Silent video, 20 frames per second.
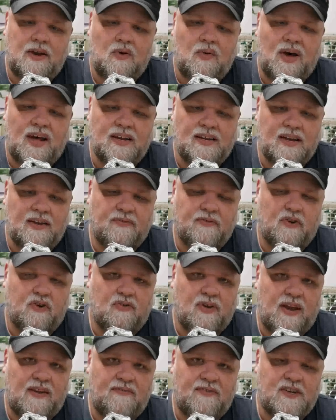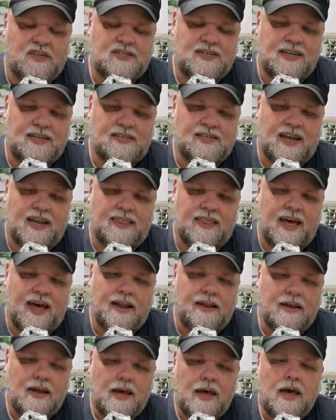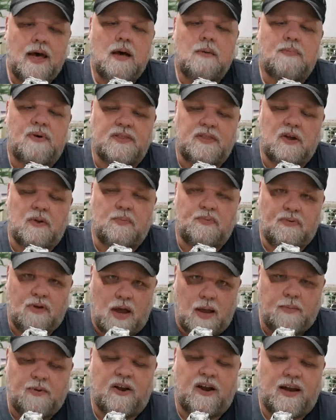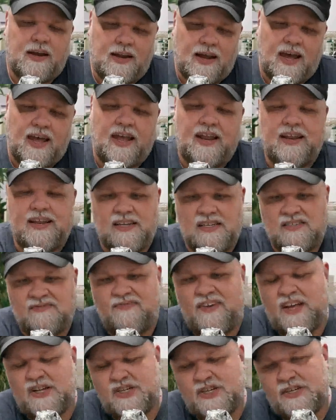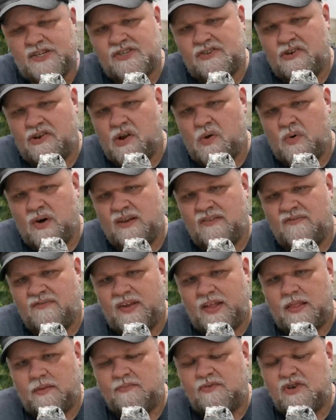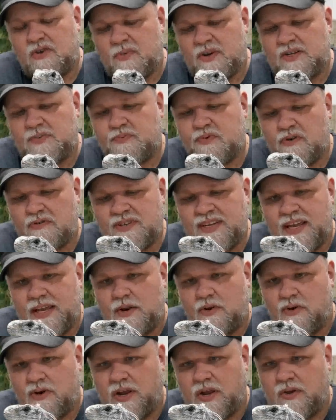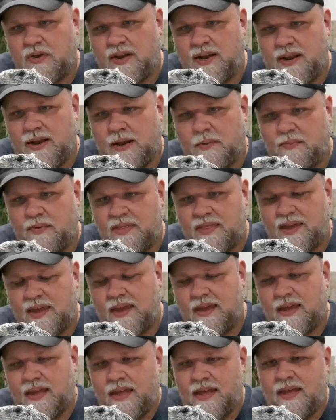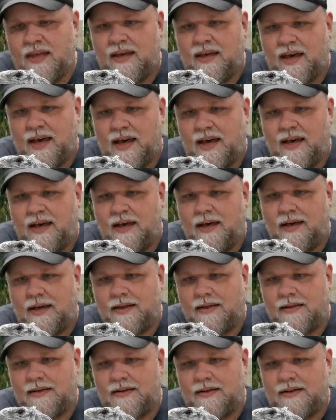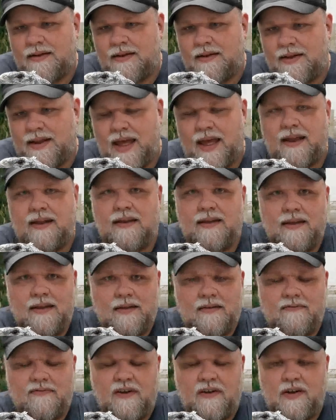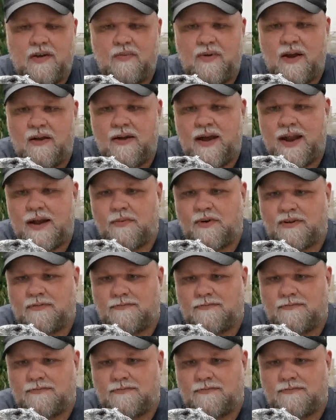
you know, hunting for crayfish, things like that. But their primary diet is veggies. So you don't want to feed them too much protein, or you could end up with a dead, very rare